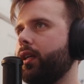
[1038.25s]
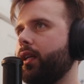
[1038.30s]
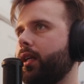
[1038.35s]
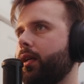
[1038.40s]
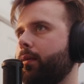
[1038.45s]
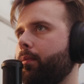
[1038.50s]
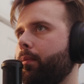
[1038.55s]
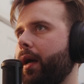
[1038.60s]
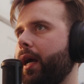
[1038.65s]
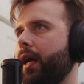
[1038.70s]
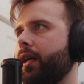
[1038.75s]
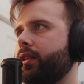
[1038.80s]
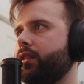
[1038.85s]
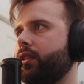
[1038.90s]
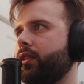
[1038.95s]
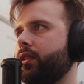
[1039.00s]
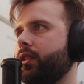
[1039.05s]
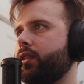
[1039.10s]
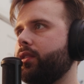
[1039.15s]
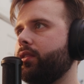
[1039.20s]
the
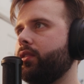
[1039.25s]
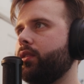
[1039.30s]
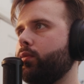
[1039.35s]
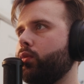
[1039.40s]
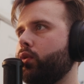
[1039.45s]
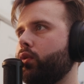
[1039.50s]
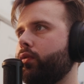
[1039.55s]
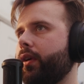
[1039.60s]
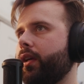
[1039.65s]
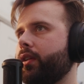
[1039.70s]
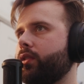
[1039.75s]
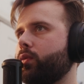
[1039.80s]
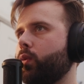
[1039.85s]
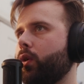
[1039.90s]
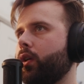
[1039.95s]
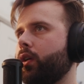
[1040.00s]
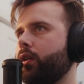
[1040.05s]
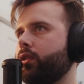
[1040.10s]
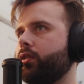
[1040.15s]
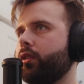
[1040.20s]
mask needs to move as
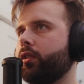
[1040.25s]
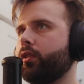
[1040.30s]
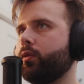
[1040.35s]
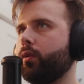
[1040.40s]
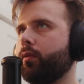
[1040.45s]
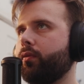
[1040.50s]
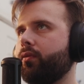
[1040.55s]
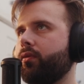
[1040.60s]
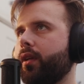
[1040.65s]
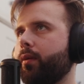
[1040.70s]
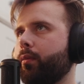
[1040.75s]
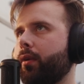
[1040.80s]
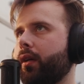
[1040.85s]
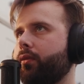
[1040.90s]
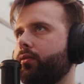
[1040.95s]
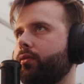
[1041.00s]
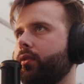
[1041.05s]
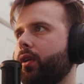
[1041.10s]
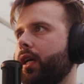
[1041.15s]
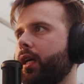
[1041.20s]
well. So I just went frame
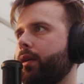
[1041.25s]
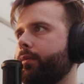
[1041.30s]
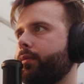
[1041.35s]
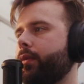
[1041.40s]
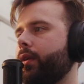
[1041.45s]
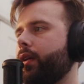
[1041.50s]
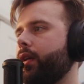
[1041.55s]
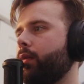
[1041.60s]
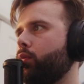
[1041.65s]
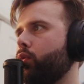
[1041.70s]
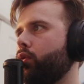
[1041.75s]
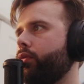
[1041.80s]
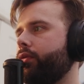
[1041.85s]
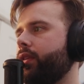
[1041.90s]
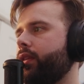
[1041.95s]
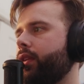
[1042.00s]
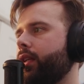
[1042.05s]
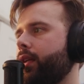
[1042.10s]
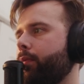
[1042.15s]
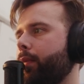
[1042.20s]
by frame and
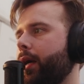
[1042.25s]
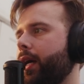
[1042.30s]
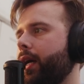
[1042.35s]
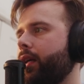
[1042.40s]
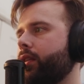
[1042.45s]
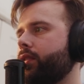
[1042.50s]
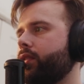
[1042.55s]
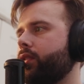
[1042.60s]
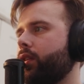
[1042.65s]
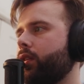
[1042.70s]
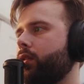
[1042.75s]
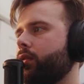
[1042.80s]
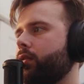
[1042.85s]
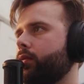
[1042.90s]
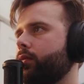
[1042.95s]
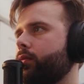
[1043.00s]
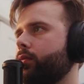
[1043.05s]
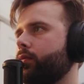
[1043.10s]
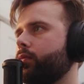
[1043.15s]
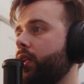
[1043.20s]
moved the mask.
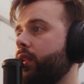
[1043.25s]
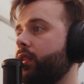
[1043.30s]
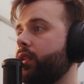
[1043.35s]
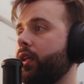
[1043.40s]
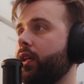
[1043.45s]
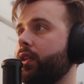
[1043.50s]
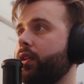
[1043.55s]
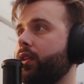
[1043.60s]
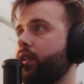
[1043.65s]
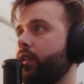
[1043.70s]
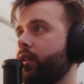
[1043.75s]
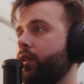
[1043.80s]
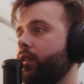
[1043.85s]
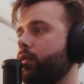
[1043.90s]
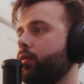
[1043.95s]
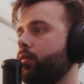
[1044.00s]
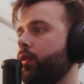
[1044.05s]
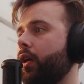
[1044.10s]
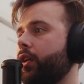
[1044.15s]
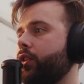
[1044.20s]
Then at the end
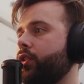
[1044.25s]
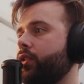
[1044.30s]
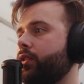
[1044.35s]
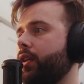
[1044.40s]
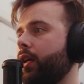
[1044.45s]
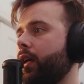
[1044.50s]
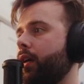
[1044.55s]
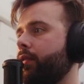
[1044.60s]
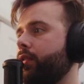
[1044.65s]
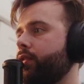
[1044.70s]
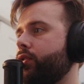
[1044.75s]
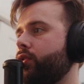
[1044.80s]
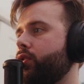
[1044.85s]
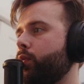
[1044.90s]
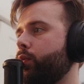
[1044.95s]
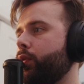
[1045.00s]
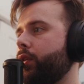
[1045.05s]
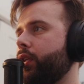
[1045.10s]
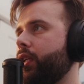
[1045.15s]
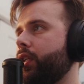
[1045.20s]
here, I just have a
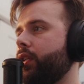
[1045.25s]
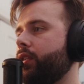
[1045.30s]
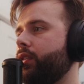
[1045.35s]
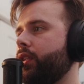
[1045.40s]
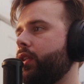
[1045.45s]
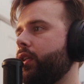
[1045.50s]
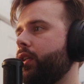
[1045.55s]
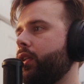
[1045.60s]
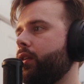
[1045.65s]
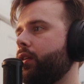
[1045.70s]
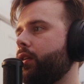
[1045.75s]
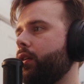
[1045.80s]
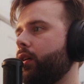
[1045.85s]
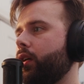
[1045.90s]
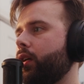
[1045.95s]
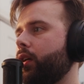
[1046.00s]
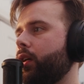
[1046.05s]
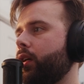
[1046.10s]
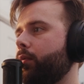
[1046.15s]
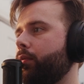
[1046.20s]
super easy
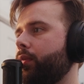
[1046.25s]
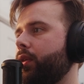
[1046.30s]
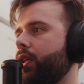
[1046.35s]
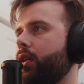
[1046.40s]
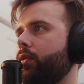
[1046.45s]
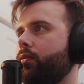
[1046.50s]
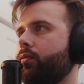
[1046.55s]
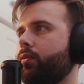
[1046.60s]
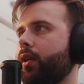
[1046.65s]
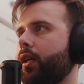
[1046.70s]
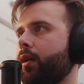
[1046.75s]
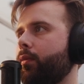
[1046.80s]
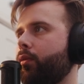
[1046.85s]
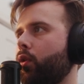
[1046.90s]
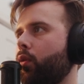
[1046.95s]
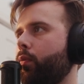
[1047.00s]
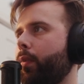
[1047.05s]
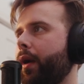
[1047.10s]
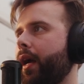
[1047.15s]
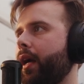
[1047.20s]

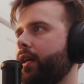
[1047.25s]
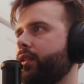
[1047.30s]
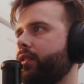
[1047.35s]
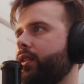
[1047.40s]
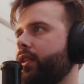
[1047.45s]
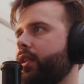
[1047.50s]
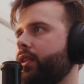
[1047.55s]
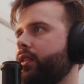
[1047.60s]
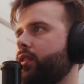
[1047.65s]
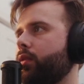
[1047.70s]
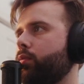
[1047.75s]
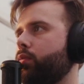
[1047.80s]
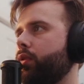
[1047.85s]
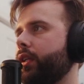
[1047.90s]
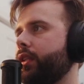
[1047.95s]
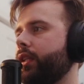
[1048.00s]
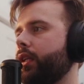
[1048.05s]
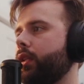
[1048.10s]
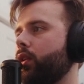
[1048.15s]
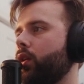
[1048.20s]
keyframed opacity to
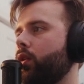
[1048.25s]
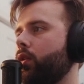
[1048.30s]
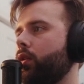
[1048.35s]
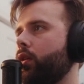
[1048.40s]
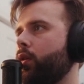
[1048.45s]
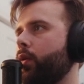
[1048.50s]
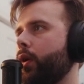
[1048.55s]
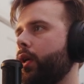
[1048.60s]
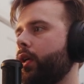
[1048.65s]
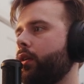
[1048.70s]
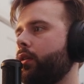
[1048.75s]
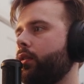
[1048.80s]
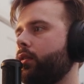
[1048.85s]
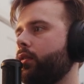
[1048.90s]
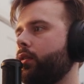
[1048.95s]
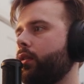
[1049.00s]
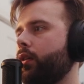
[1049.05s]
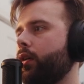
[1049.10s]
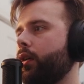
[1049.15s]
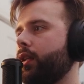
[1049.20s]
bring the logo in,
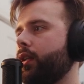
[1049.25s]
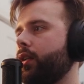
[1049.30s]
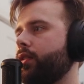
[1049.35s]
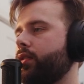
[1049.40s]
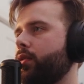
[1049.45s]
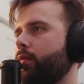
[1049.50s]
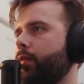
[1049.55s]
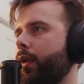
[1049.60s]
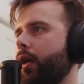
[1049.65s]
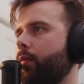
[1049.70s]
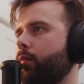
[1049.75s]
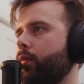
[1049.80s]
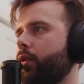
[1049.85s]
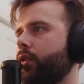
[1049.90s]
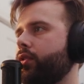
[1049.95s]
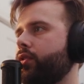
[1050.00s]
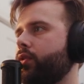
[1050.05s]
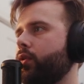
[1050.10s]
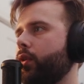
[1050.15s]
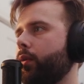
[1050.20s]
and then some
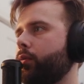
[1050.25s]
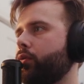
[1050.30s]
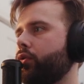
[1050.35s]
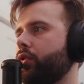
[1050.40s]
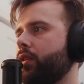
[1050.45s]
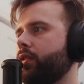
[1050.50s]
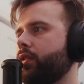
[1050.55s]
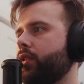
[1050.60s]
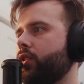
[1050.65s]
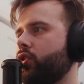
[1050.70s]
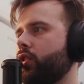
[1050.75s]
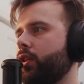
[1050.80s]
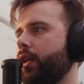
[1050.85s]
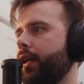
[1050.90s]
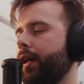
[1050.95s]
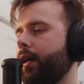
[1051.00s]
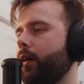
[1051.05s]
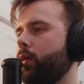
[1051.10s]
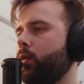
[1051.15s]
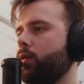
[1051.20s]
embers to help transition
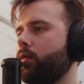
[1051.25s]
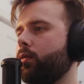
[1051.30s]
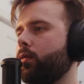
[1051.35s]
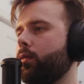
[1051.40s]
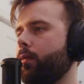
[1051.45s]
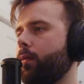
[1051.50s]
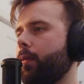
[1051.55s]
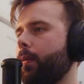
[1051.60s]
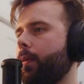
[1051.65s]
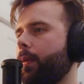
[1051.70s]
it out.